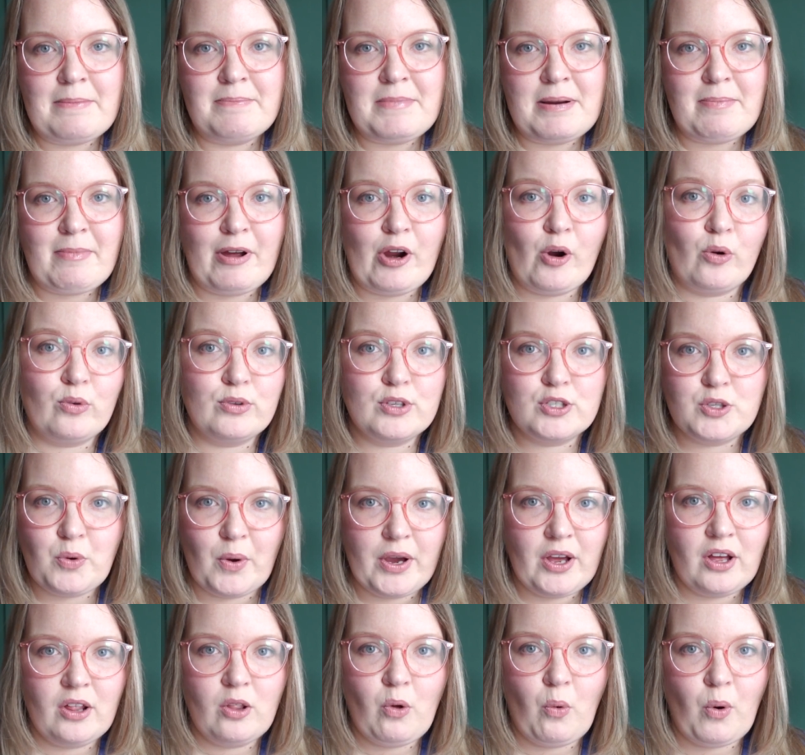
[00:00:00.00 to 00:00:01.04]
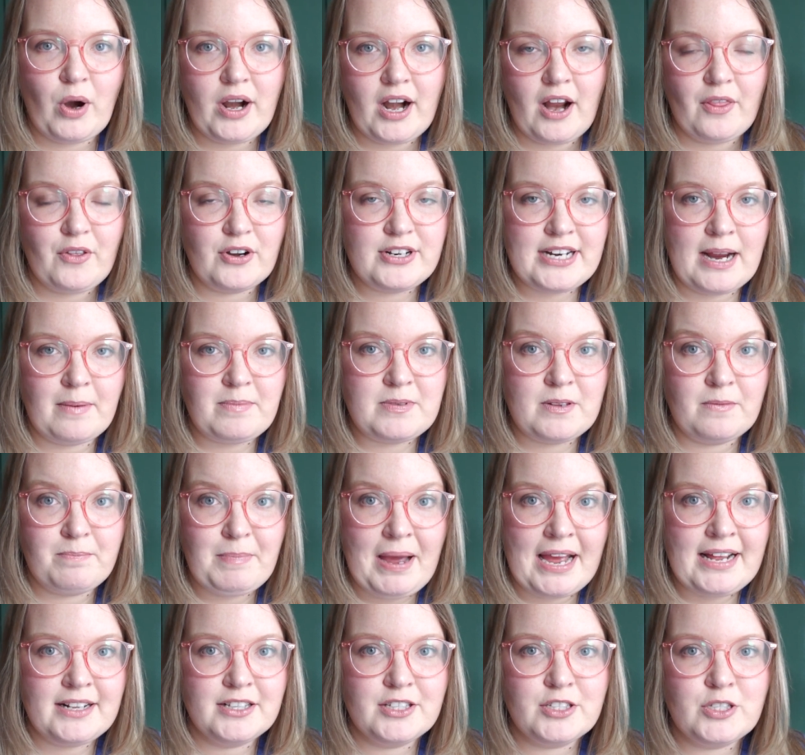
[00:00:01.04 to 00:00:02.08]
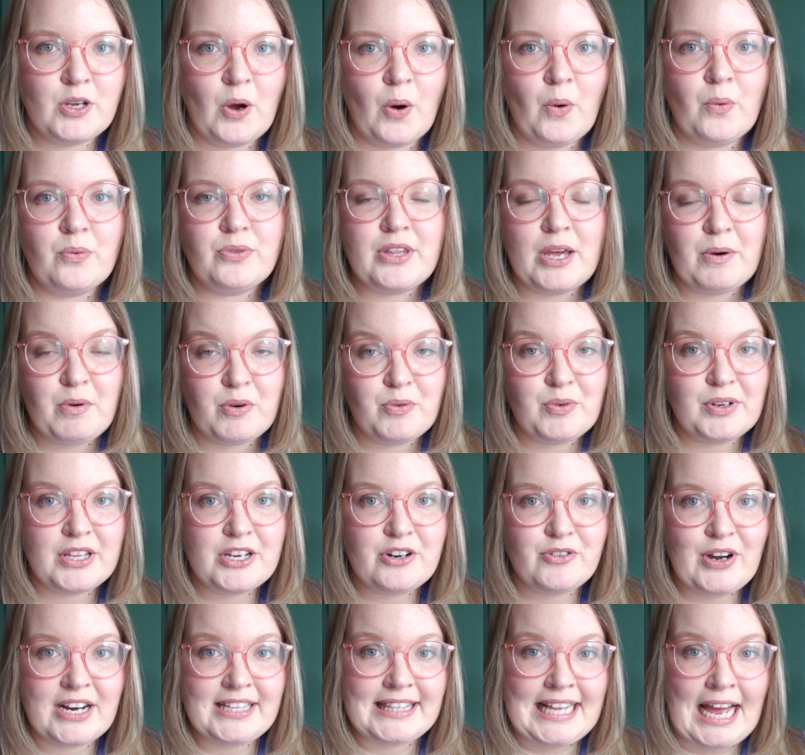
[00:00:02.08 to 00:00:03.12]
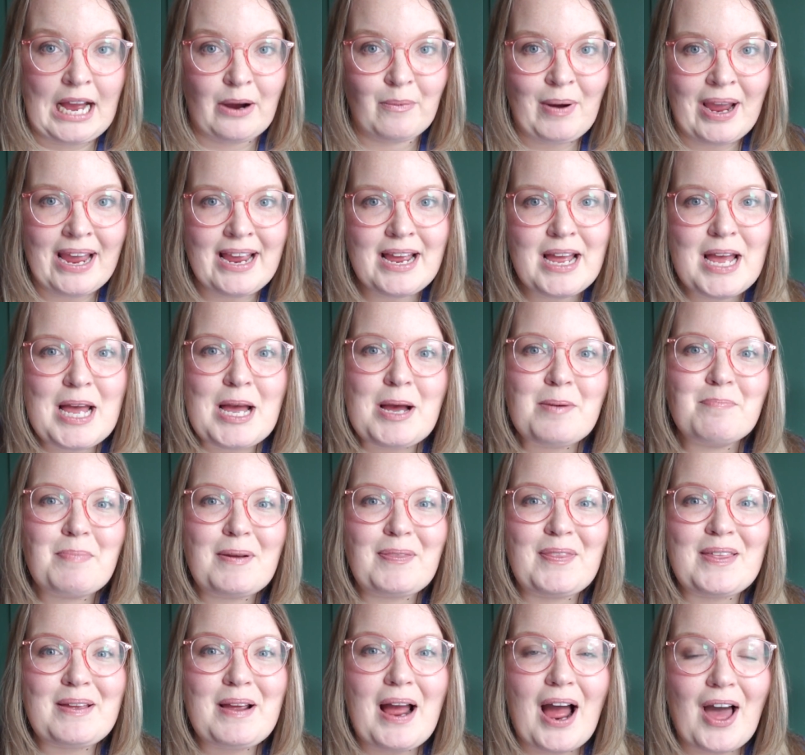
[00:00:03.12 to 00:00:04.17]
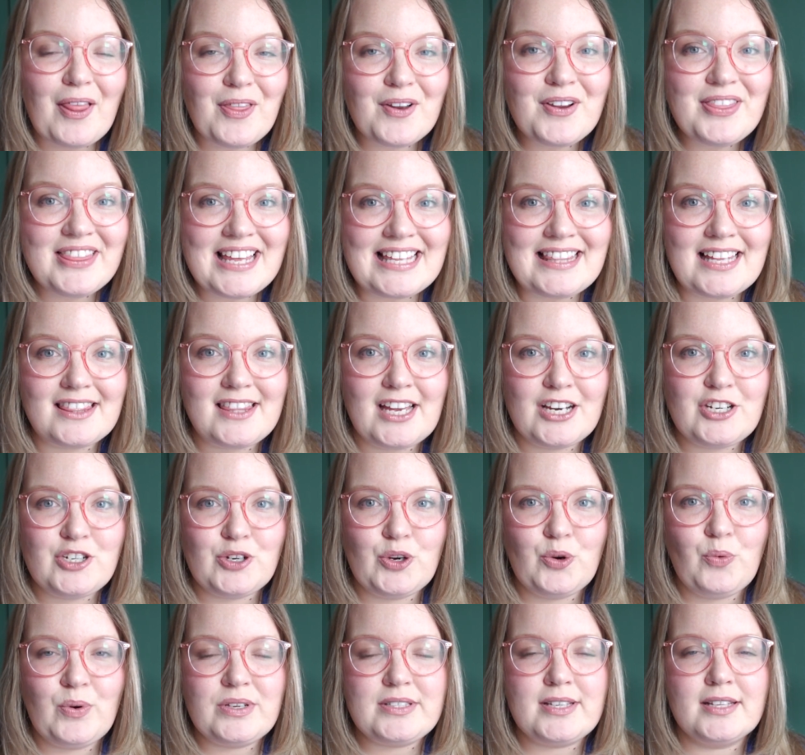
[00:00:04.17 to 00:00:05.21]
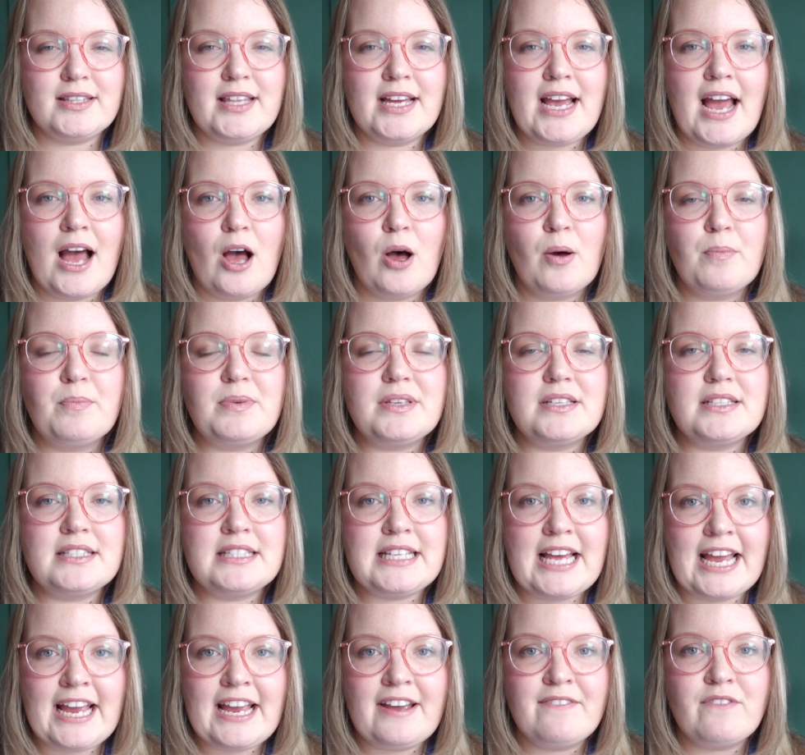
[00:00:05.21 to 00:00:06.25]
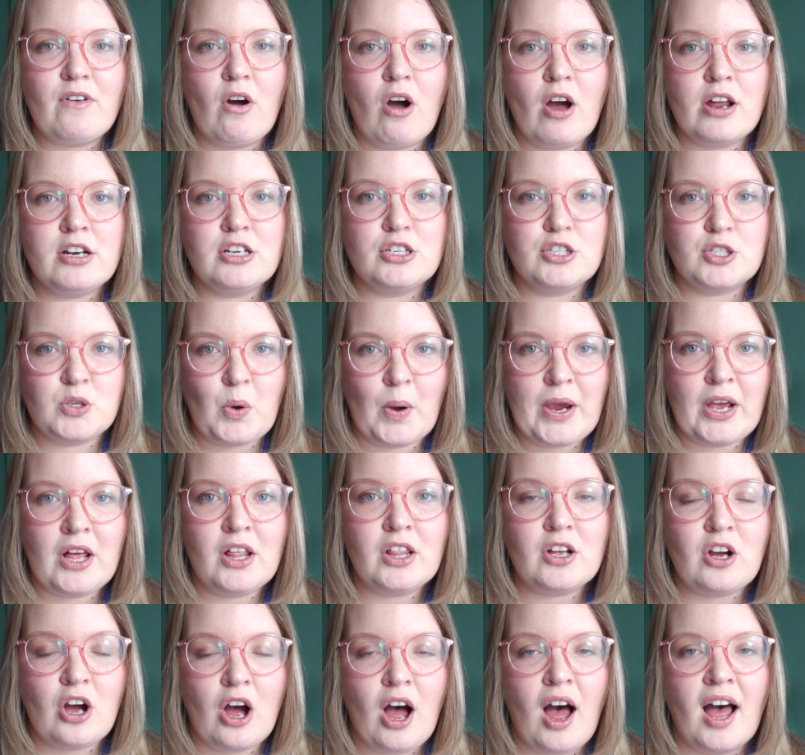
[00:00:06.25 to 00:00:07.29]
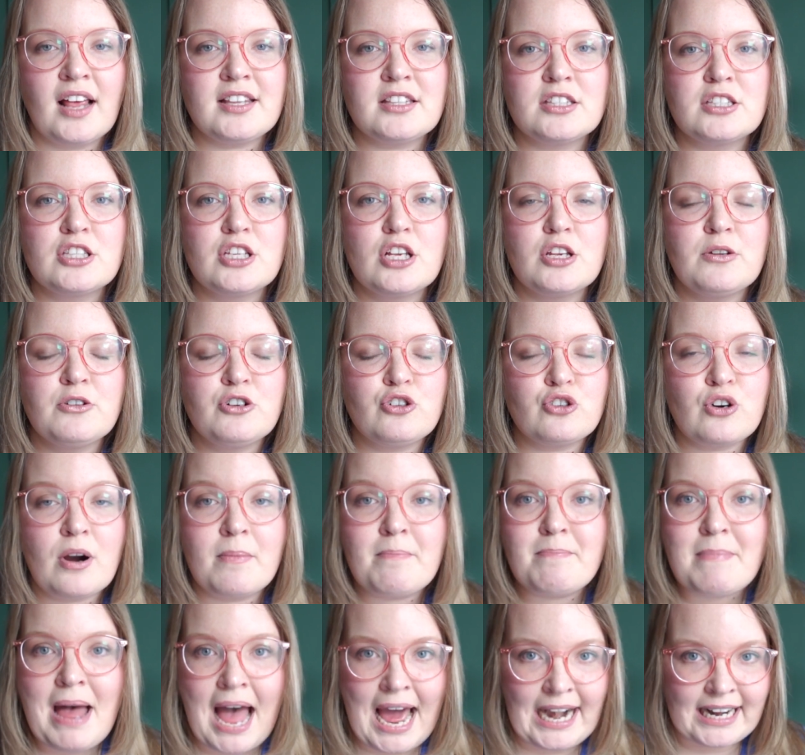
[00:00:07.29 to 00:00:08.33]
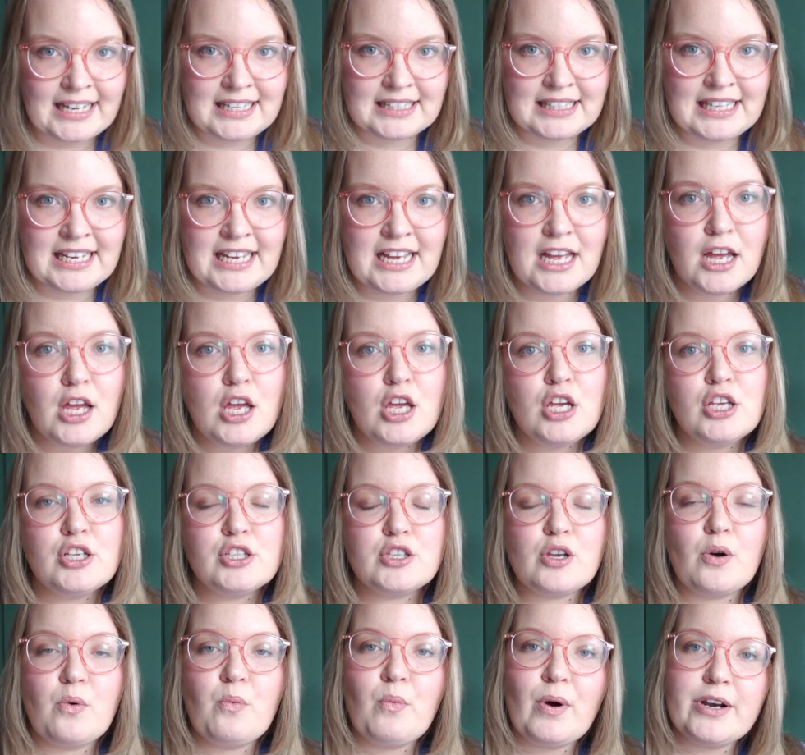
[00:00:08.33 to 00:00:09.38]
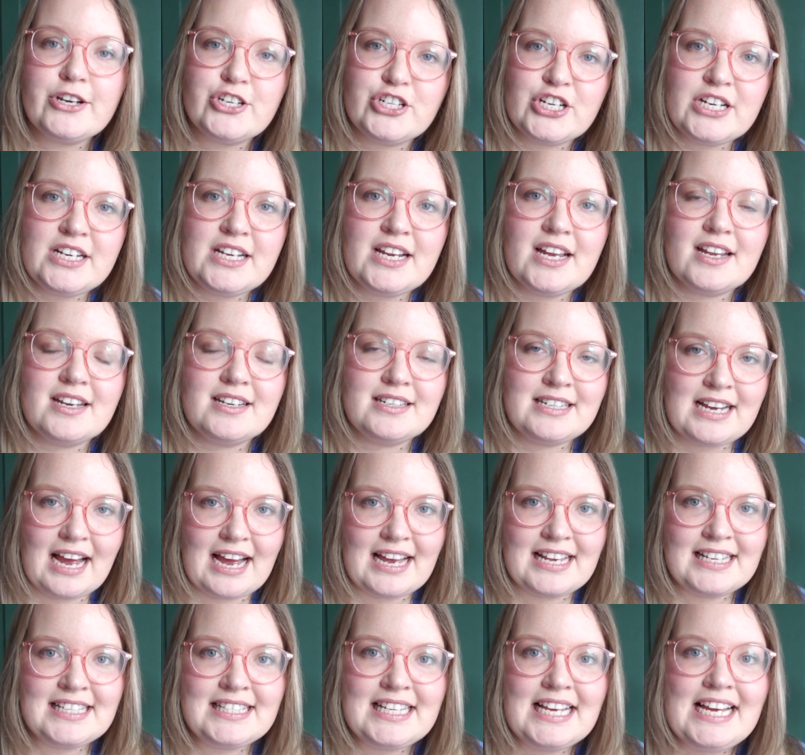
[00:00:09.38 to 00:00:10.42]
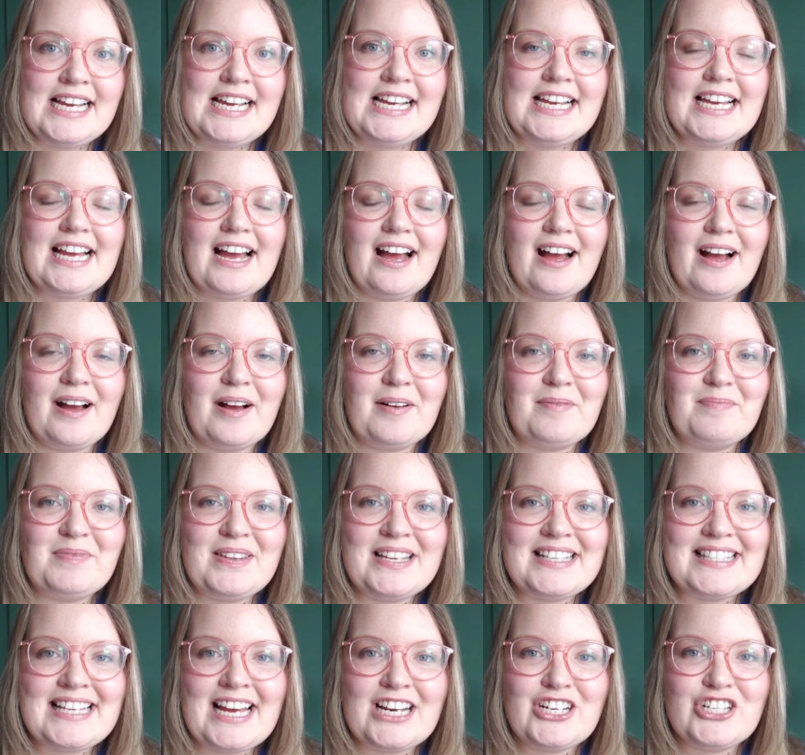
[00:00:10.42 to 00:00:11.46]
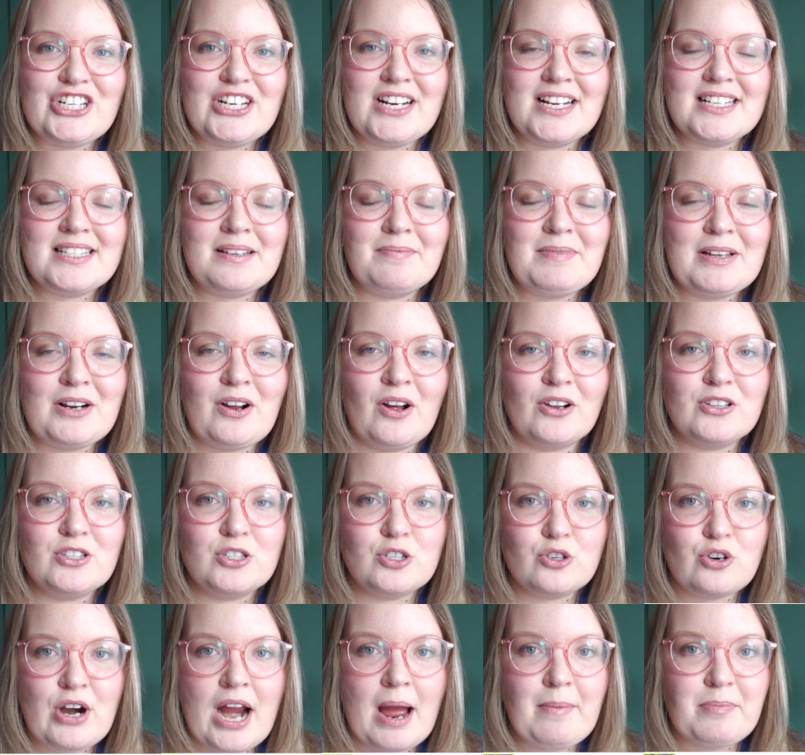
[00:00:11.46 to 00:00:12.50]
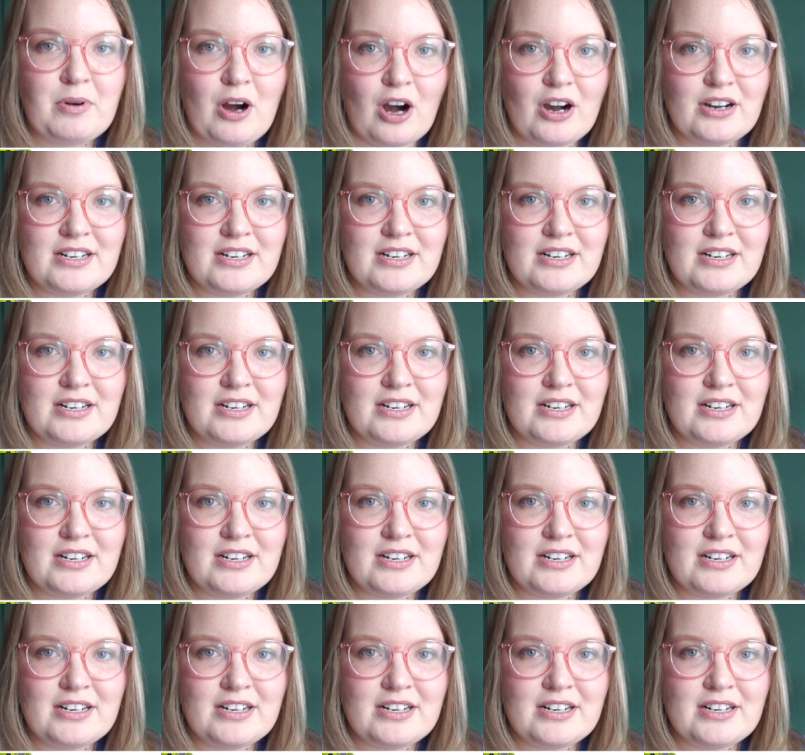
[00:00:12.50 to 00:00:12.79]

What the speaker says: in my own soil or in other types of beds. So they were really great that way. But the other thing that they do is that they help save on soil costs dramatically. So what she does is that she does something called scrap